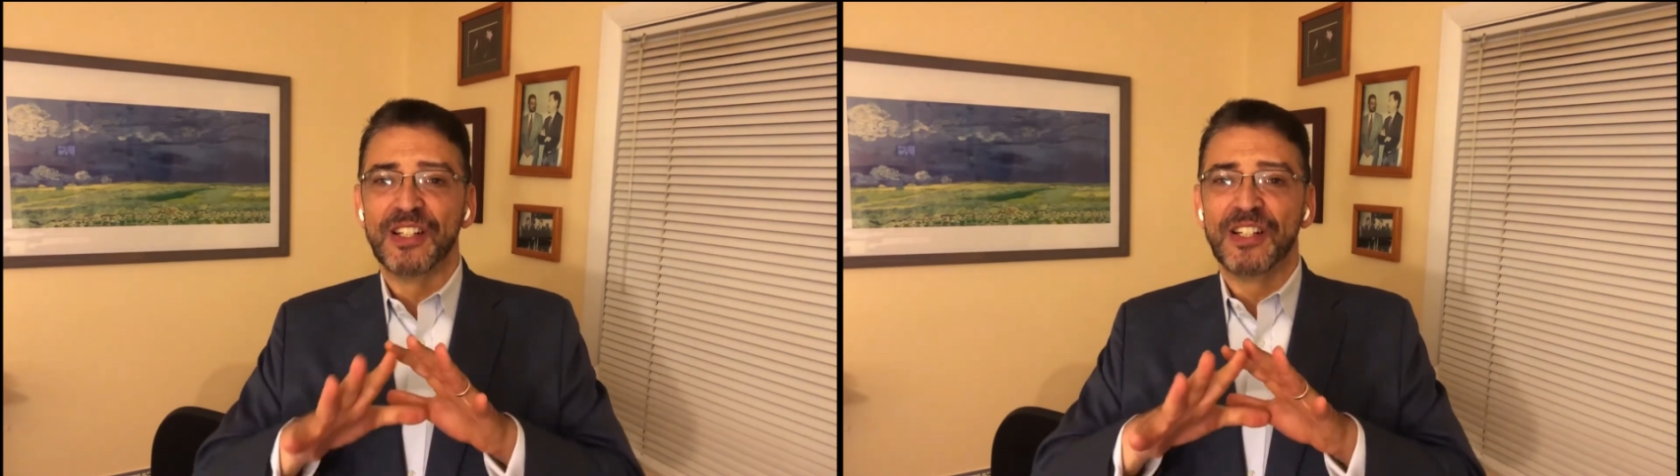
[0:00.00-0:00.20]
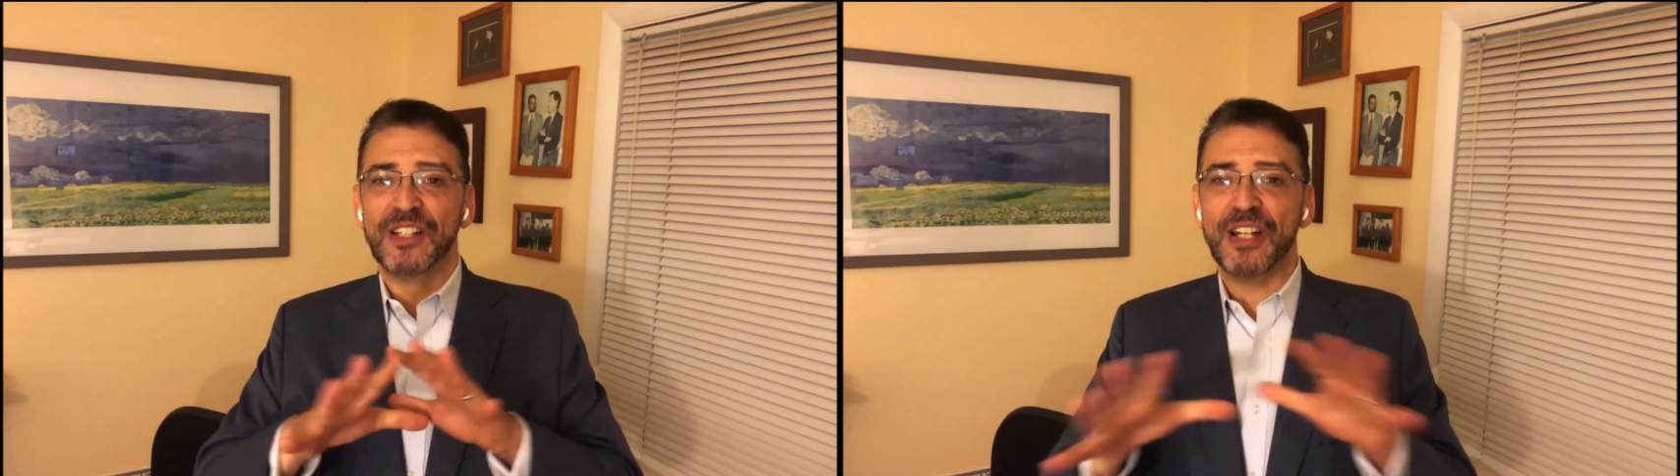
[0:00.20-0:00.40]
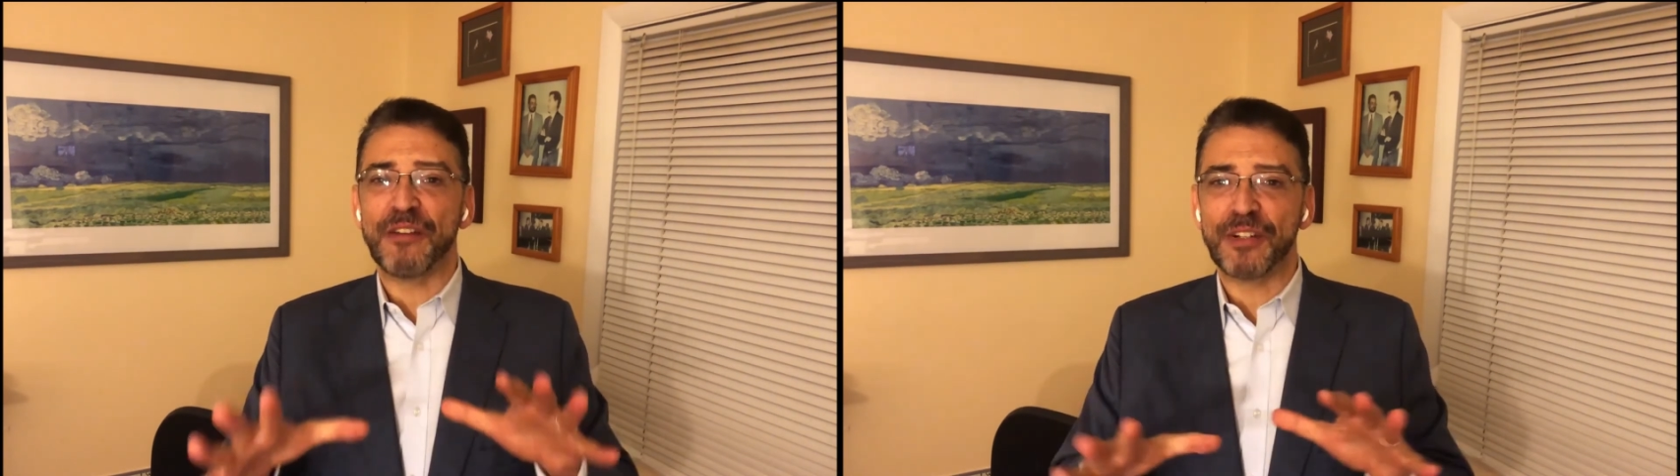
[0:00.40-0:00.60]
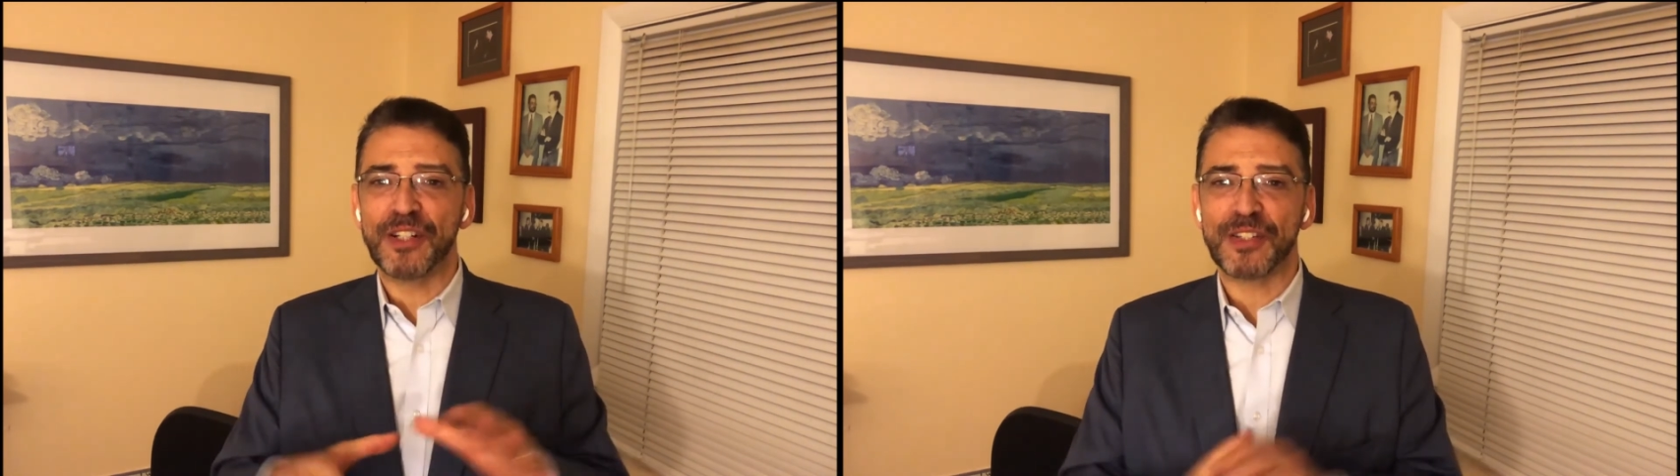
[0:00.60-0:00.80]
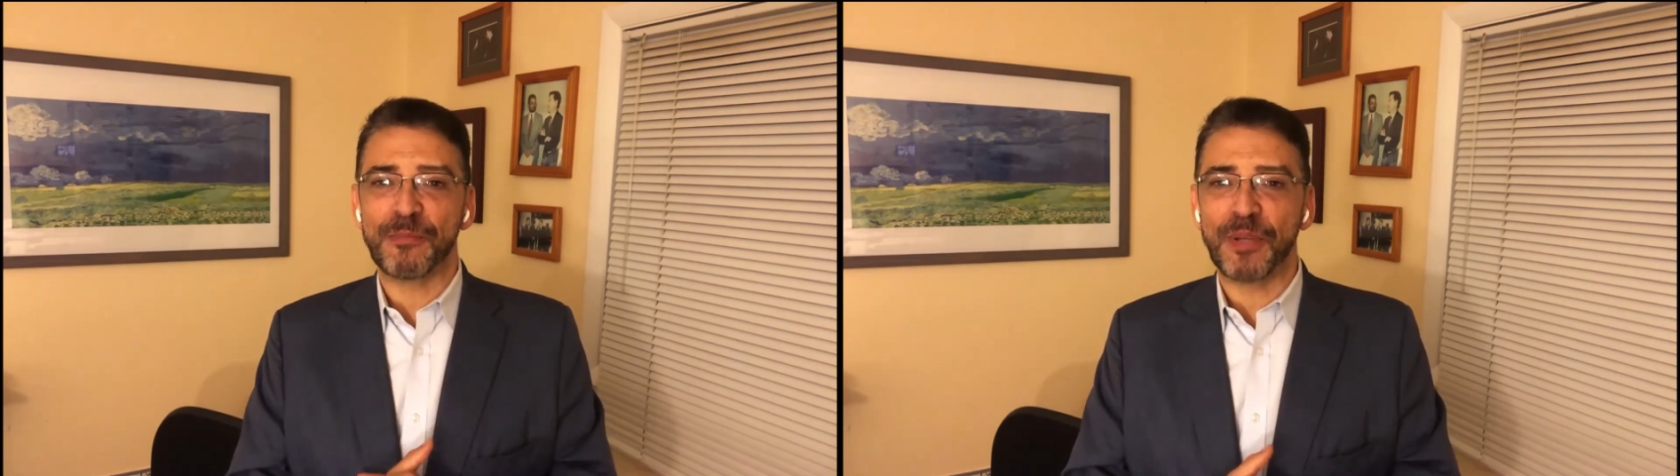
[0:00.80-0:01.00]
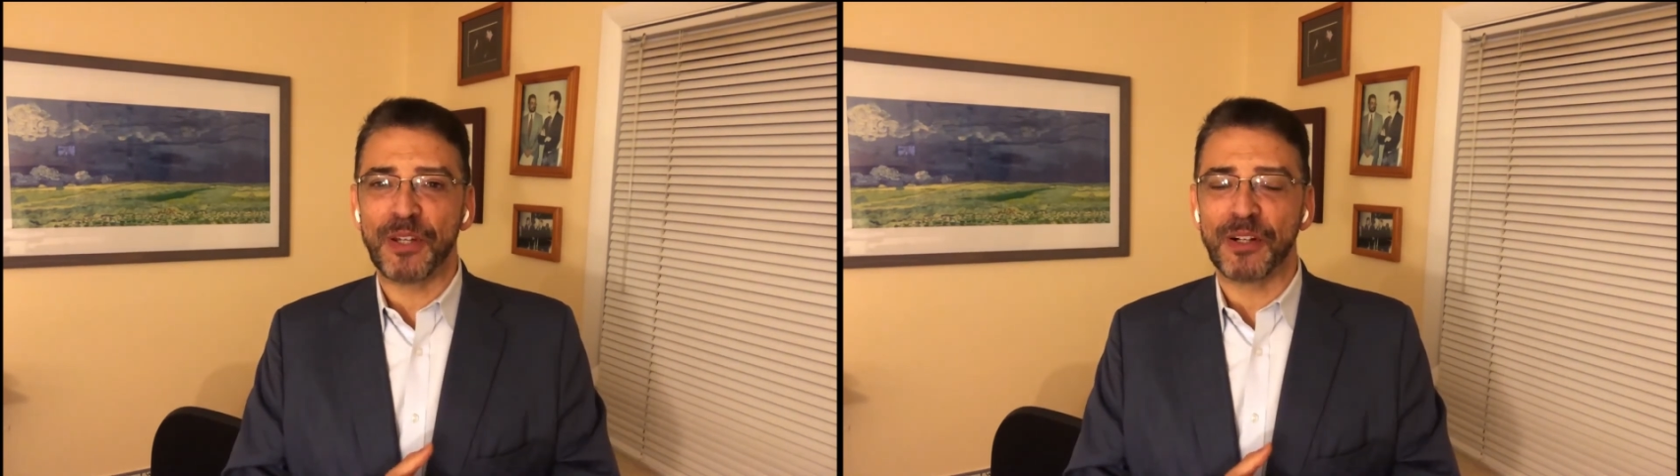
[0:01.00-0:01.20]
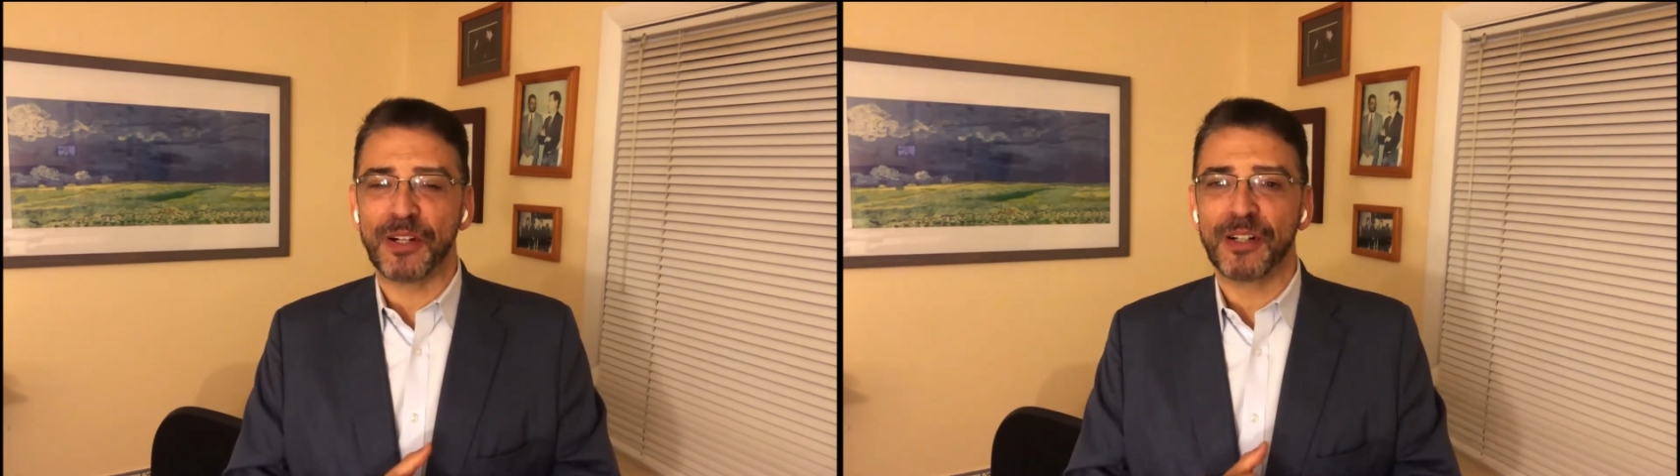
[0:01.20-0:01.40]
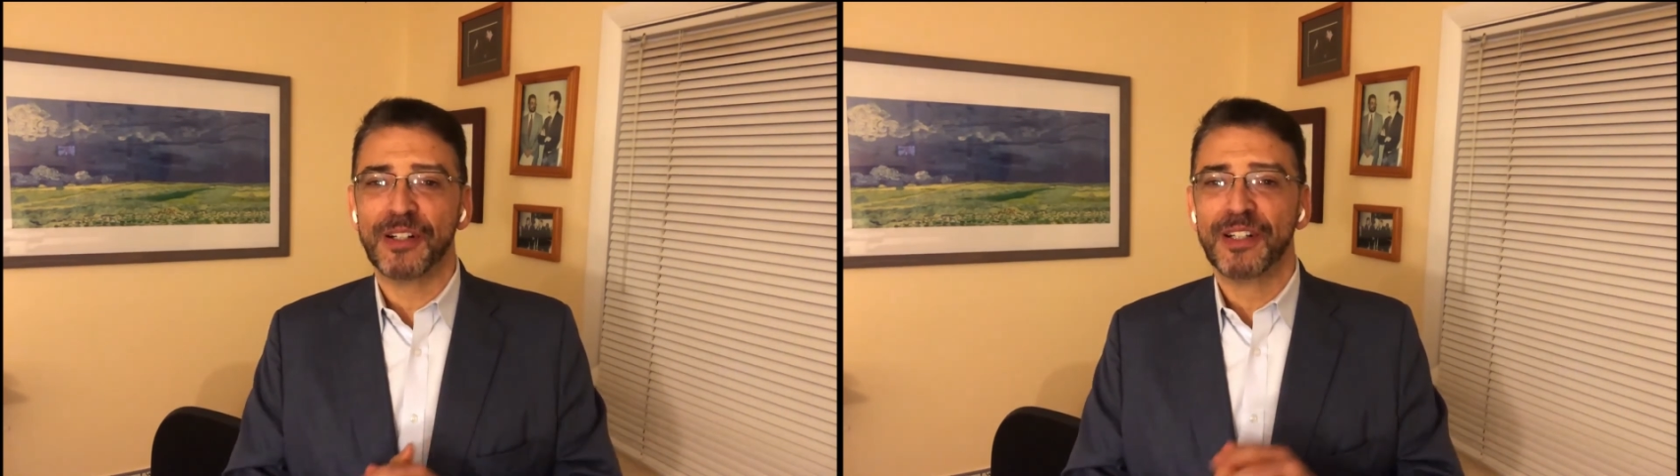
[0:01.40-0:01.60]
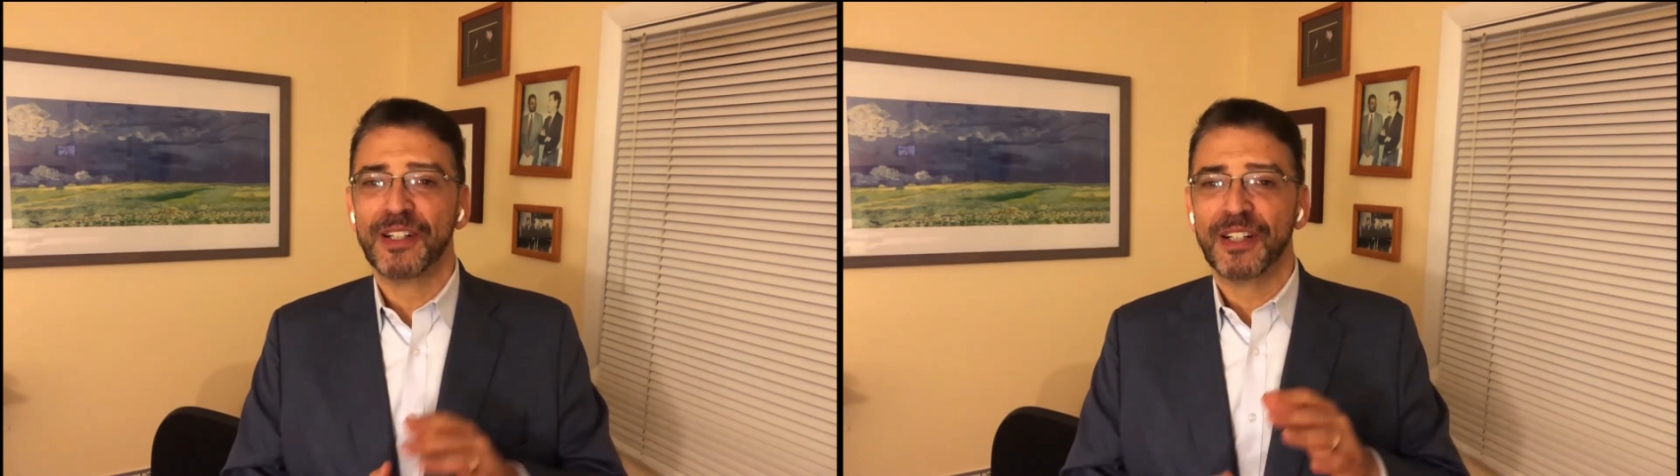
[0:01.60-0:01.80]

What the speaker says: never disappear